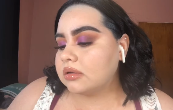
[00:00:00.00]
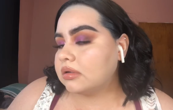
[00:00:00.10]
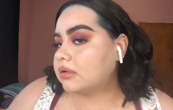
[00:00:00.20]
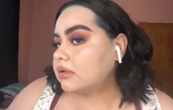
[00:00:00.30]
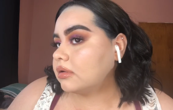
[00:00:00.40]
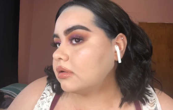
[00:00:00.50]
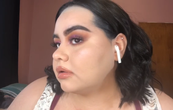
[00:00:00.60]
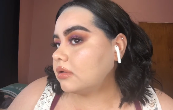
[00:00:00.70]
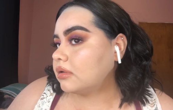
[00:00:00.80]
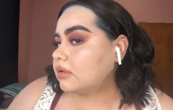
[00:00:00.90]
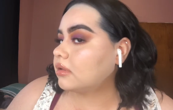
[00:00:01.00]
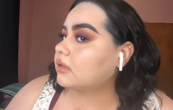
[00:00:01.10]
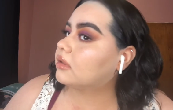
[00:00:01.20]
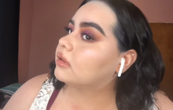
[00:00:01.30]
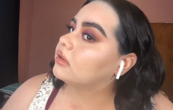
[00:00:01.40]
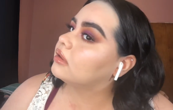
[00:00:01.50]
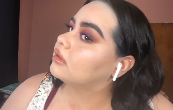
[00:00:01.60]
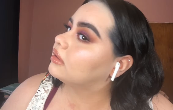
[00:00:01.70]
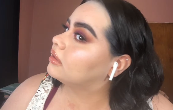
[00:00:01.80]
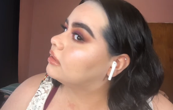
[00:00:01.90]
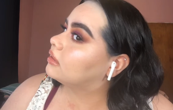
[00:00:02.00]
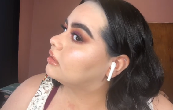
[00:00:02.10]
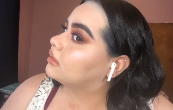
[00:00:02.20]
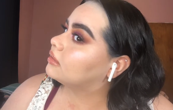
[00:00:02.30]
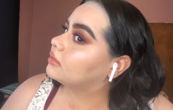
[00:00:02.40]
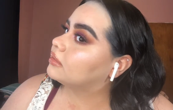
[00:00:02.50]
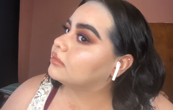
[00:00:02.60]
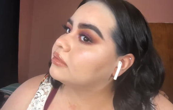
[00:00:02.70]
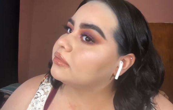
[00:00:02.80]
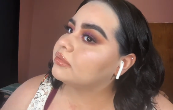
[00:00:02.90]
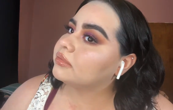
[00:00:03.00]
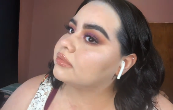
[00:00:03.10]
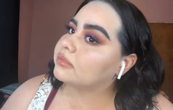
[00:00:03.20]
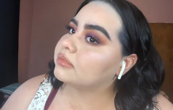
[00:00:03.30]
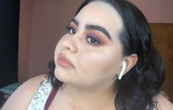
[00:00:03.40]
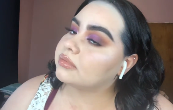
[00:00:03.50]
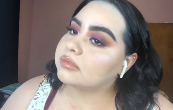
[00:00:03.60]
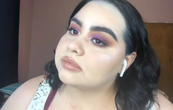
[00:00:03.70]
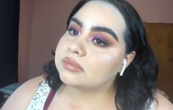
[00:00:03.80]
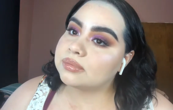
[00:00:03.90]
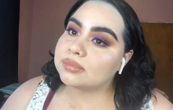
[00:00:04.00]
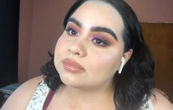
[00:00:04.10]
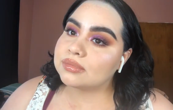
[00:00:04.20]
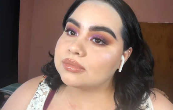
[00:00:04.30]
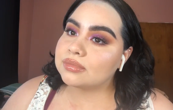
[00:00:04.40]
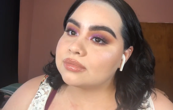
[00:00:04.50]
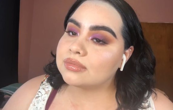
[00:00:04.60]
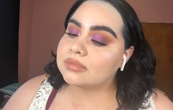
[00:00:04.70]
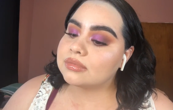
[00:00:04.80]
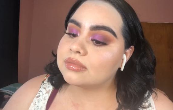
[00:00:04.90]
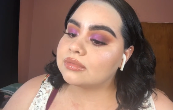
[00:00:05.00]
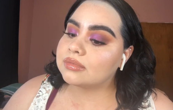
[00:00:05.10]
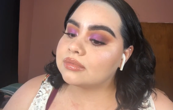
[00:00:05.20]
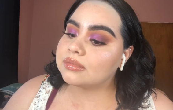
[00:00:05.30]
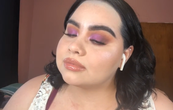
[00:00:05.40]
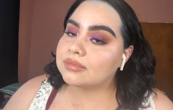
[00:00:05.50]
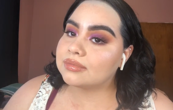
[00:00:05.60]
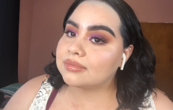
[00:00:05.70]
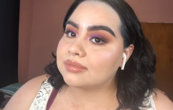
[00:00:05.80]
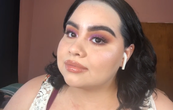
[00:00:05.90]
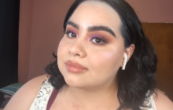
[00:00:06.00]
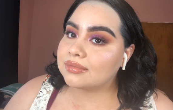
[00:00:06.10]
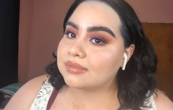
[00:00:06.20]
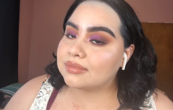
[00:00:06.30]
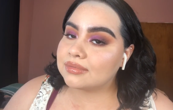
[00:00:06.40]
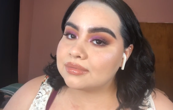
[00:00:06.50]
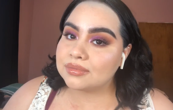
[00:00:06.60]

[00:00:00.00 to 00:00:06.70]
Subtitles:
Nothing is said.